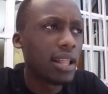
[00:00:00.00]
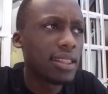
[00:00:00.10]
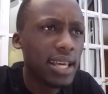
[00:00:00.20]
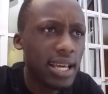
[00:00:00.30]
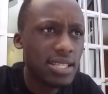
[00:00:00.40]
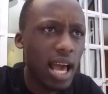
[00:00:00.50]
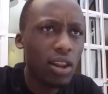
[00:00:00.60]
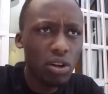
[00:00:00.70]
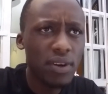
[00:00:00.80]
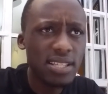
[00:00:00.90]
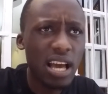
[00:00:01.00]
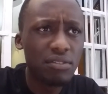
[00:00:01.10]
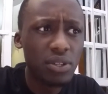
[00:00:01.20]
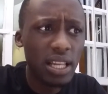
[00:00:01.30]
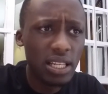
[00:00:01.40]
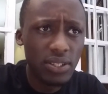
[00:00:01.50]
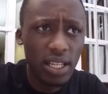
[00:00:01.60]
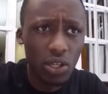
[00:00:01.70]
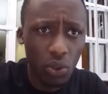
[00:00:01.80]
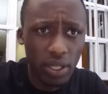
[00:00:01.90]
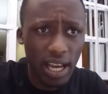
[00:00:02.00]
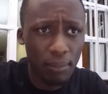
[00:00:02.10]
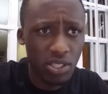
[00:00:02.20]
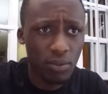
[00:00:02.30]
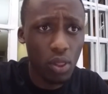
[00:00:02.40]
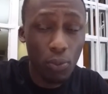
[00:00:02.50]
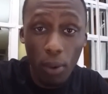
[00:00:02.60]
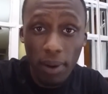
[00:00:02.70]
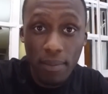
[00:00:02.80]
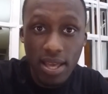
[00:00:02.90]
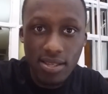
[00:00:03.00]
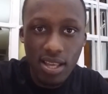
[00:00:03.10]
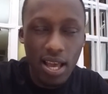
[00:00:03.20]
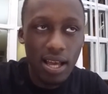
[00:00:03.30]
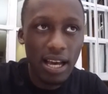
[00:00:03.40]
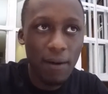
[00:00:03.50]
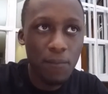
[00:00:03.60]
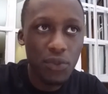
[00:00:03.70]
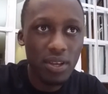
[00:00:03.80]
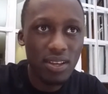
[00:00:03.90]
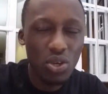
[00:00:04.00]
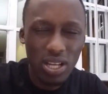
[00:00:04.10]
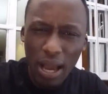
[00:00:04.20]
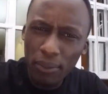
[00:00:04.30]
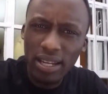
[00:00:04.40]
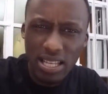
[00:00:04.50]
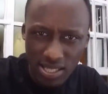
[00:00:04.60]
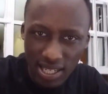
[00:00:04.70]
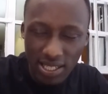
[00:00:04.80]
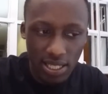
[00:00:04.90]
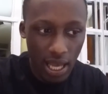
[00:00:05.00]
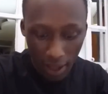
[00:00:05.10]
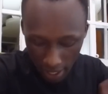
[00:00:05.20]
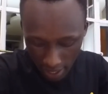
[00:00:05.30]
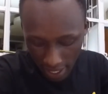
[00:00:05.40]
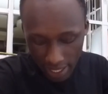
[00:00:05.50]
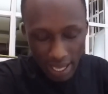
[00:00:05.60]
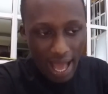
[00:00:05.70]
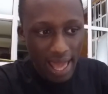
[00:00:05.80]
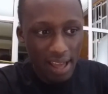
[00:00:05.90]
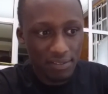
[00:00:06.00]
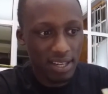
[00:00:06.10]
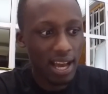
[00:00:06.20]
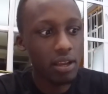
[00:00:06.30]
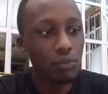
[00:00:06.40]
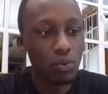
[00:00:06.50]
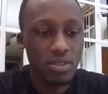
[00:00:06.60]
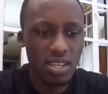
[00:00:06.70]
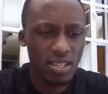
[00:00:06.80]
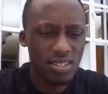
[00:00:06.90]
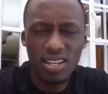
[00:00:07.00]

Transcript: Thing is, a lot of us have really, really good cameras, but the problem is your camera is dirty. Like, I have an iPhone 6.